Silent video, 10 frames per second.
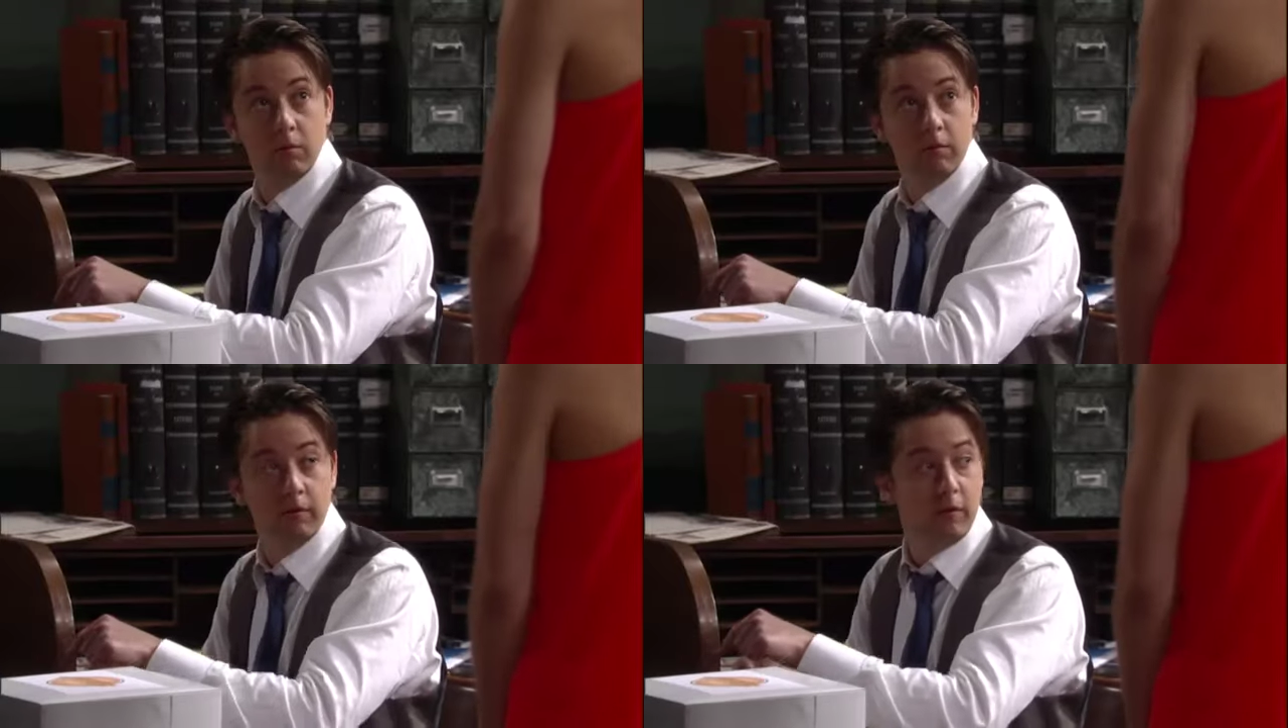
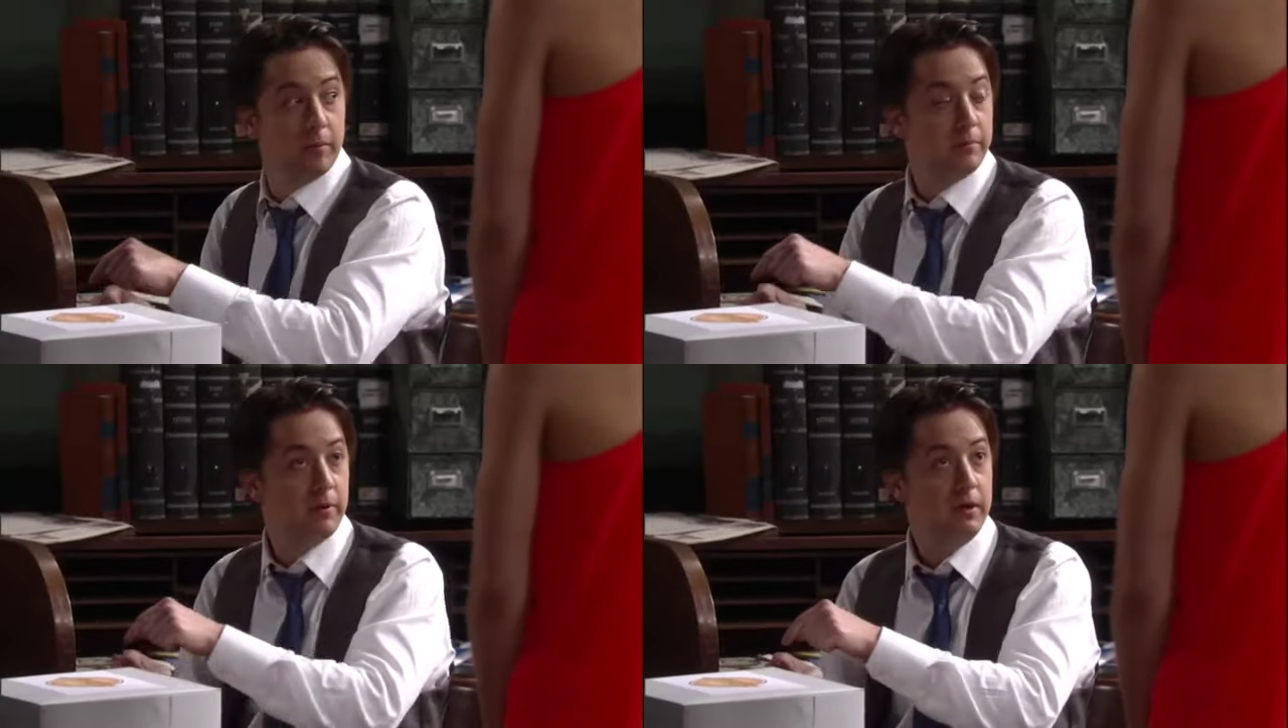Well,
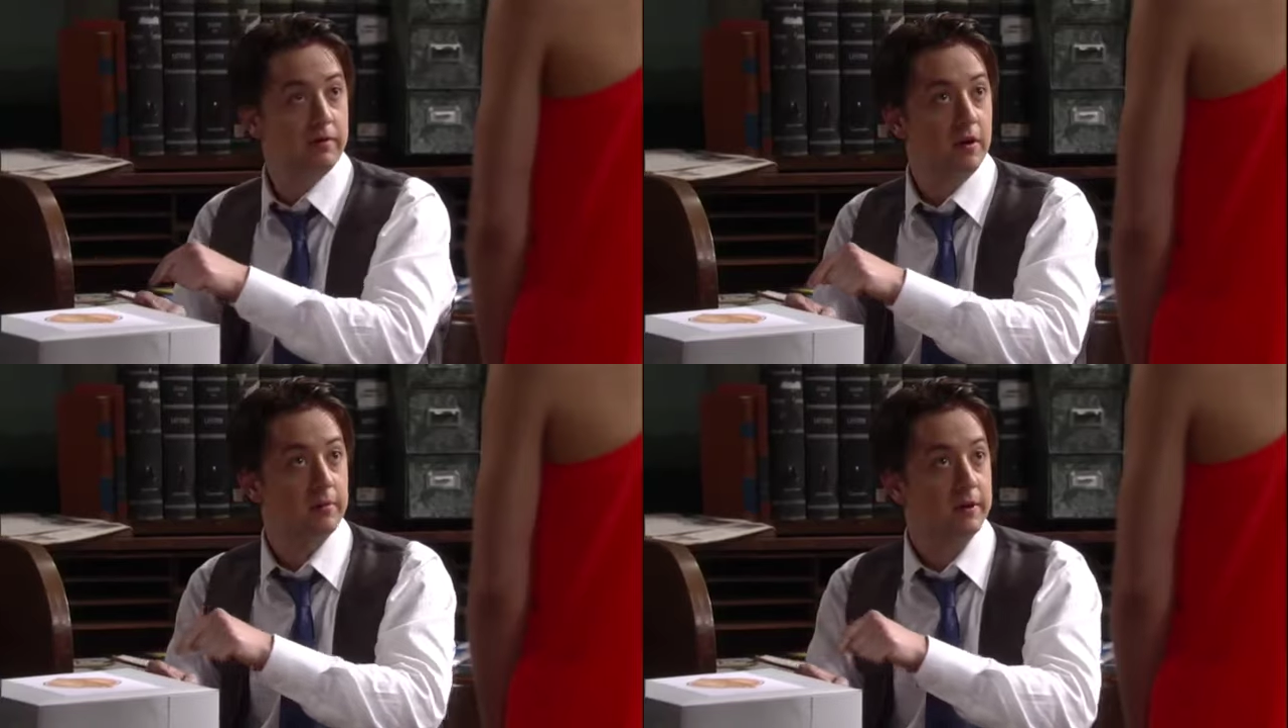vermin
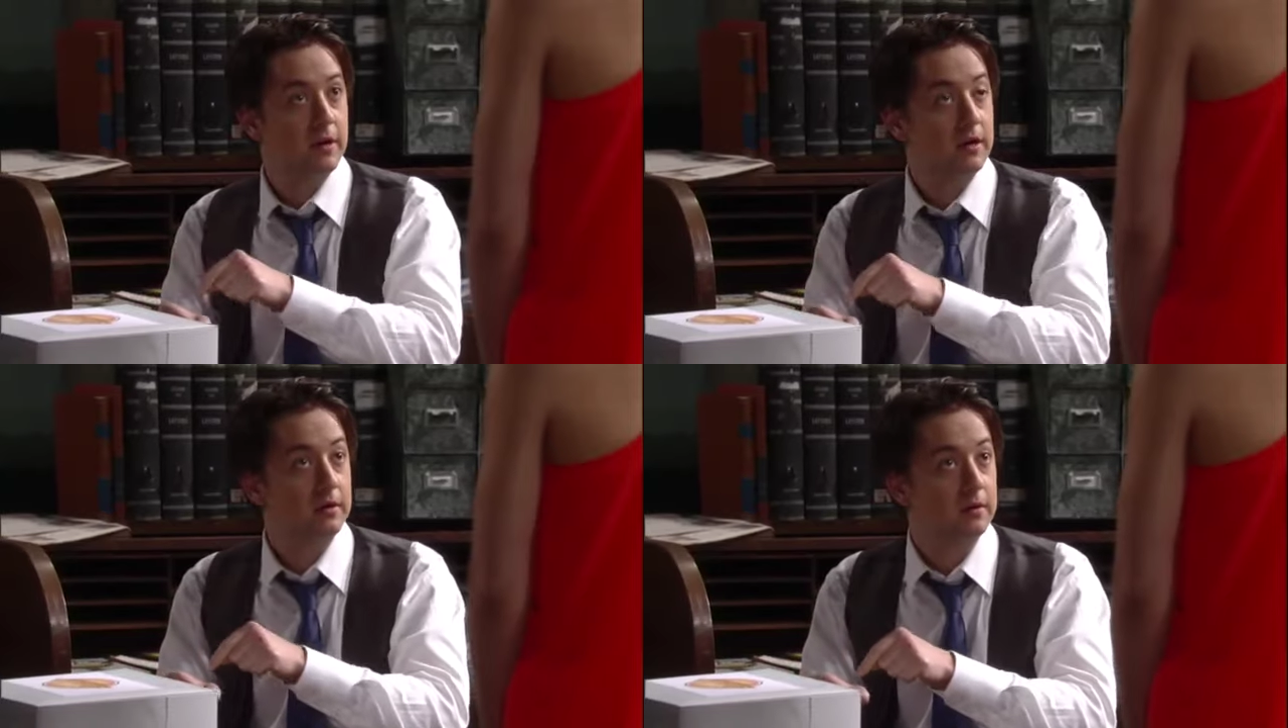breed vermin,
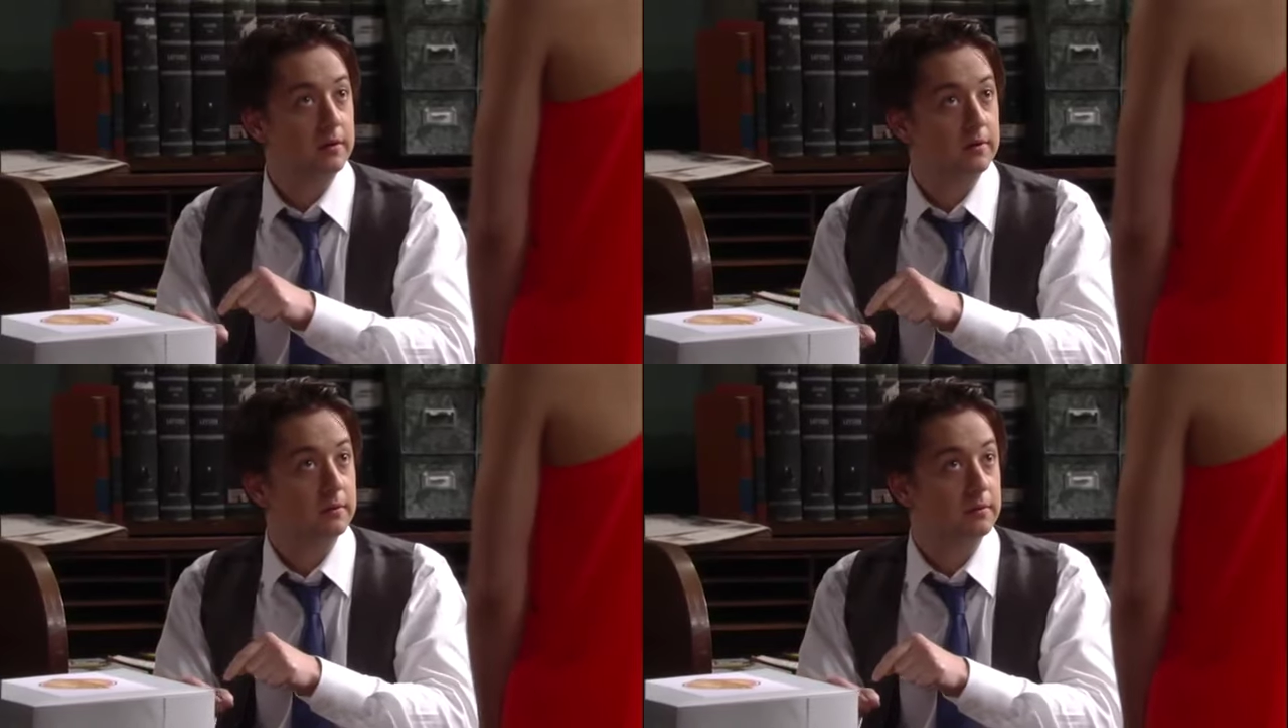doll.
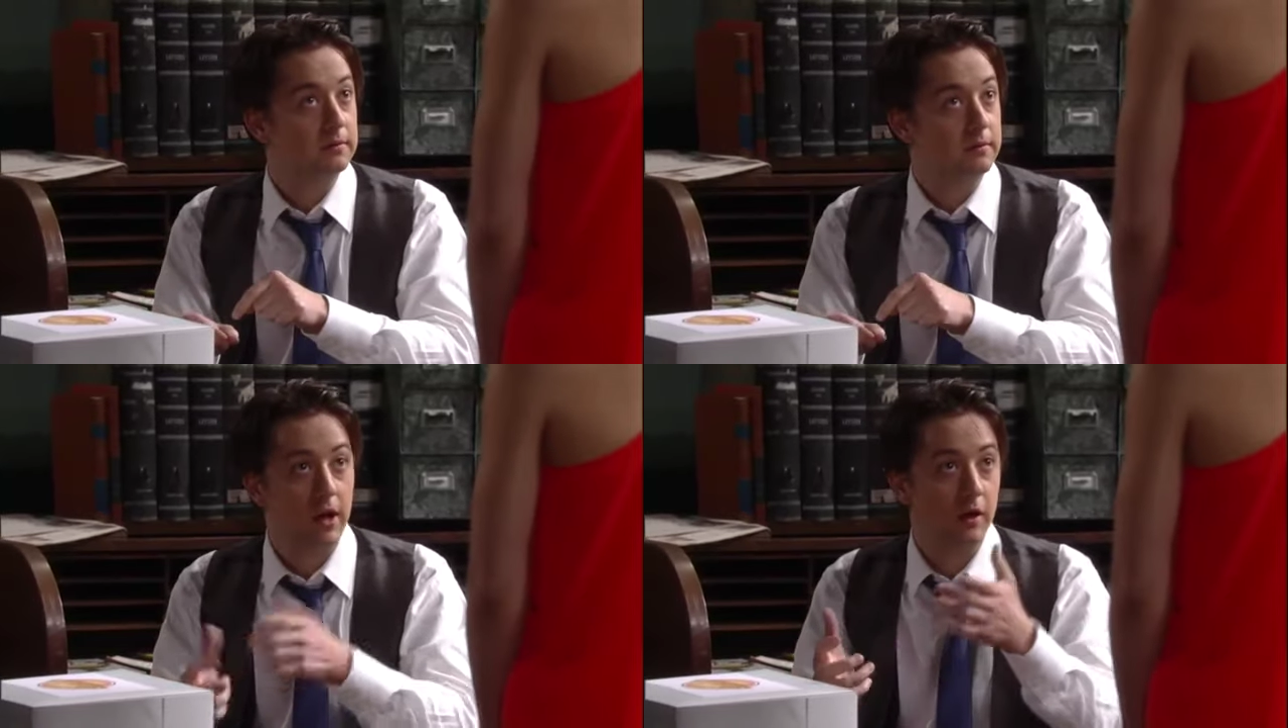
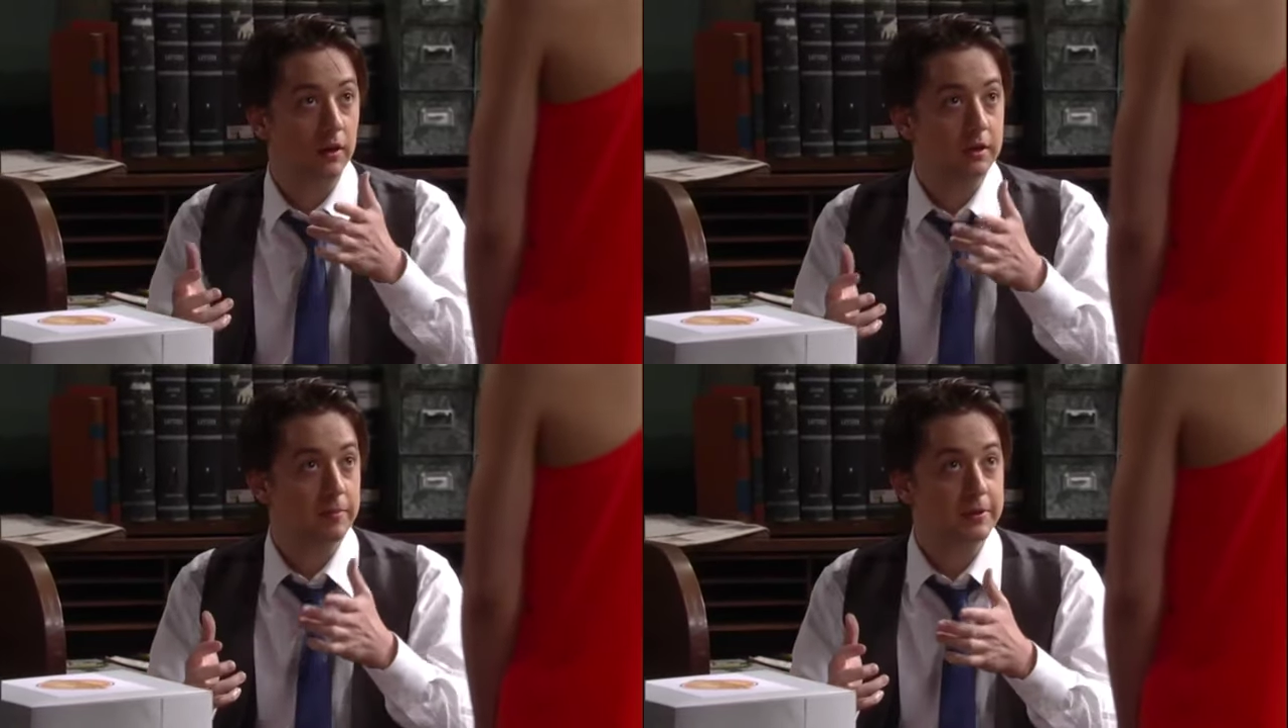They
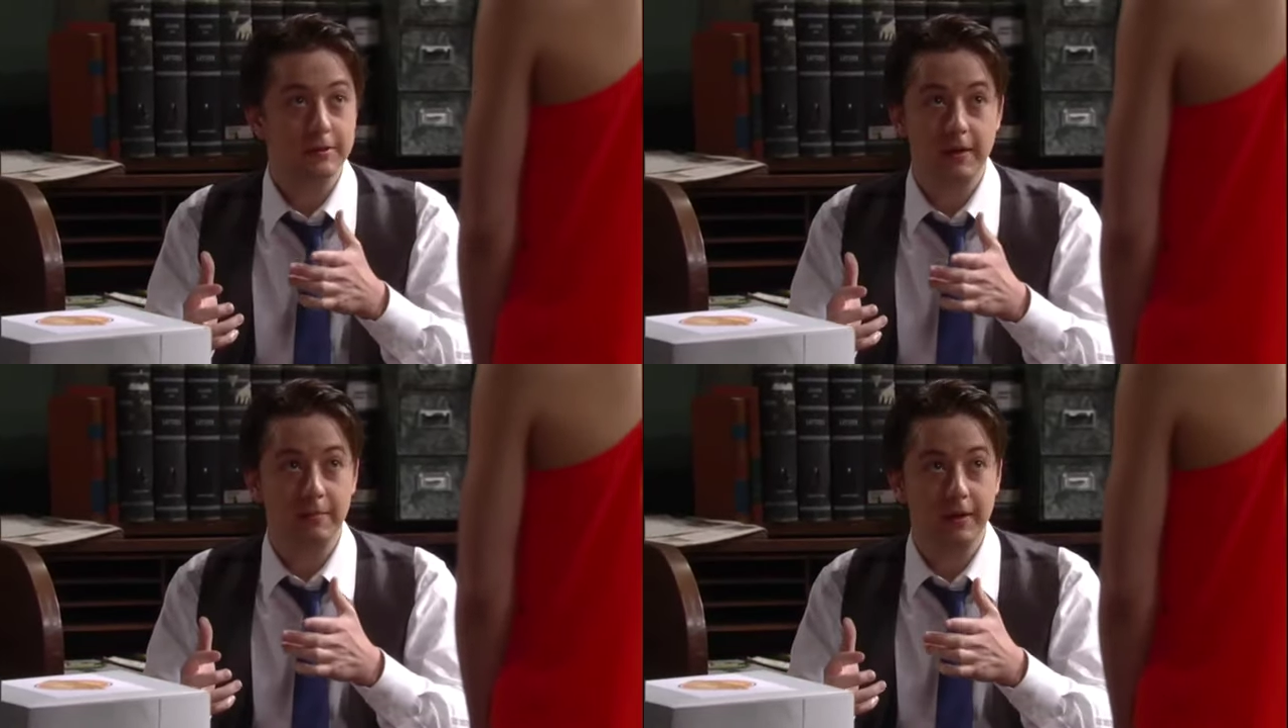all end up in
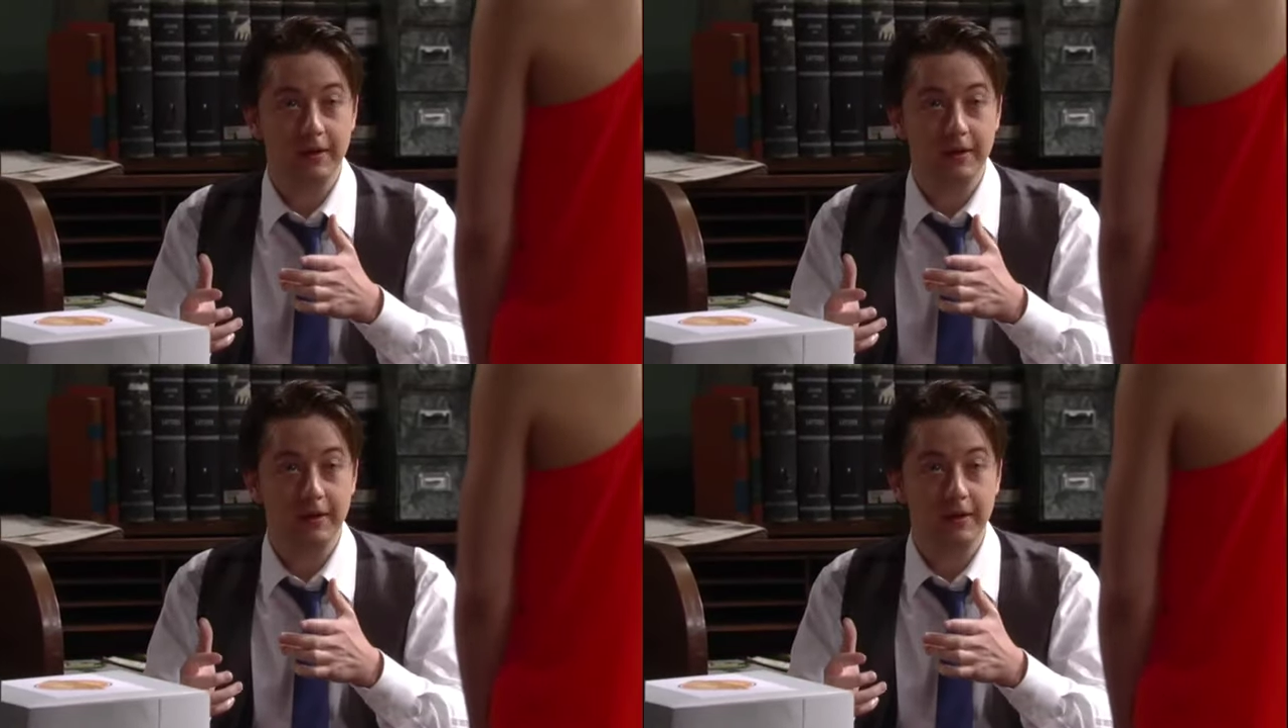the same